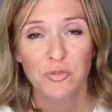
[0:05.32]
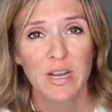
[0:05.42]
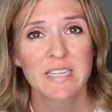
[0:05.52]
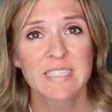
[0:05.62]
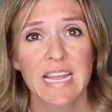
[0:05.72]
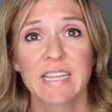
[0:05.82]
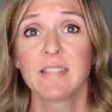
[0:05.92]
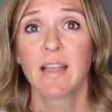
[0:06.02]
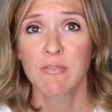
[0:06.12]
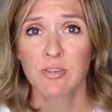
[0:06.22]
friends and
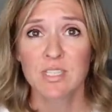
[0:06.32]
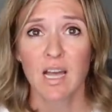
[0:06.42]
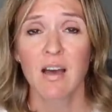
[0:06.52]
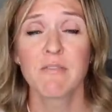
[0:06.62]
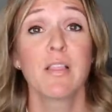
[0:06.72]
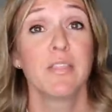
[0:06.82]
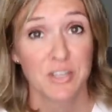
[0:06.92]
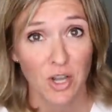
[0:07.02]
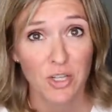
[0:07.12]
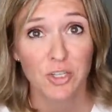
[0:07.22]
lovers of the
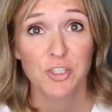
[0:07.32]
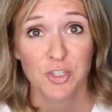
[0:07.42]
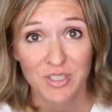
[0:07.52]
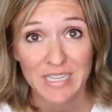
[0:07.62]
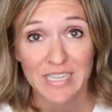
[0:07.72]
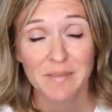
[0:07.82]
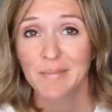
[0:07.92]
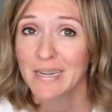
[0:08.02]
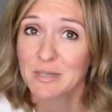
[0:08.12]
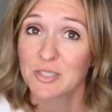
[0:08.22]
Dollar Tree.
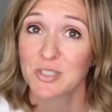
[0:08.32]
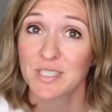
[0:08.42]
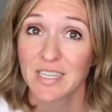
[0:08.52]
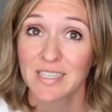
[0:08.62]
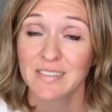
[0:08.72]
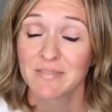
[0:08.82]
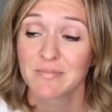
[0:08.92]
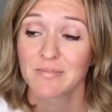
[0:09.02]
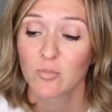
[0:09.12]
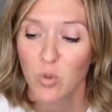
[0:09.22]
My name is Christine.
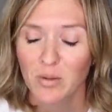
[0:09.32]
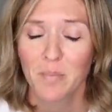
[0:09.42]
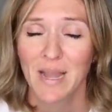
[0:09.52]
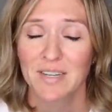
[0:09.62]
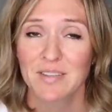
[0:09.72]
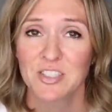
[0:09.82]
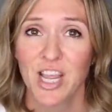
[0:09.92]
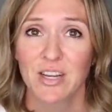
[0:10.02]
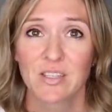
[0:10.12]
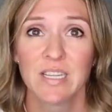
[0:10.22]
Welcome back to the
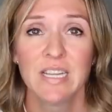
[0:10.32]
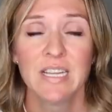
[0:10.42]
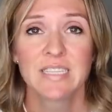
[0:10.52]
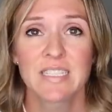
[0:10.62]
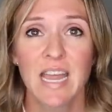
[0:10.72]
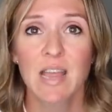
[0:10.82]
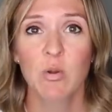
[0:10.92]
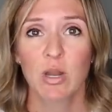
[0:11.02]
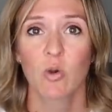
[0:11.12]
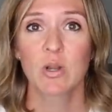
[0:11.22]
channel. Today
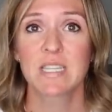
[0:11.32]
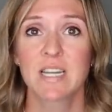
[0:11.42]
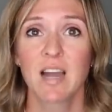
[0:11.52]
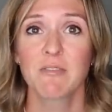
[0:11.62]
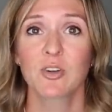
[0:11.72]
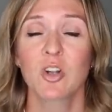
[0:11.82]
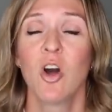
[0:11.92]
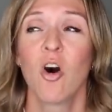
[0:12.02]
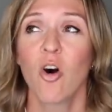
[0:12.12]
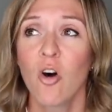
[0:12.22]
we are going to cover
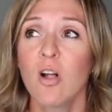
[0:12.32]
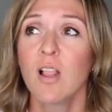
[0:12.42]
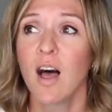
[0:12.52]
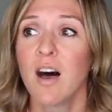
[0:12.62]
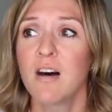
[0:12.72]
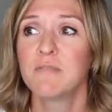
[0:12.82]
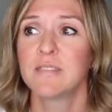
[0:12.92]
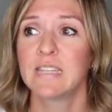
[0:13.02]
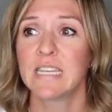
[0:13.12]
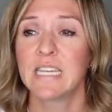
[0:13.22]
all
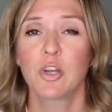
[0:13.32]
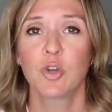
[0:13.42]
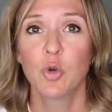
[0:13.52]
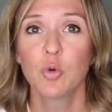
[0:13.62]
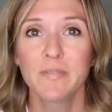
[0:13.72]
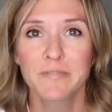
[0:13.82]
of the cool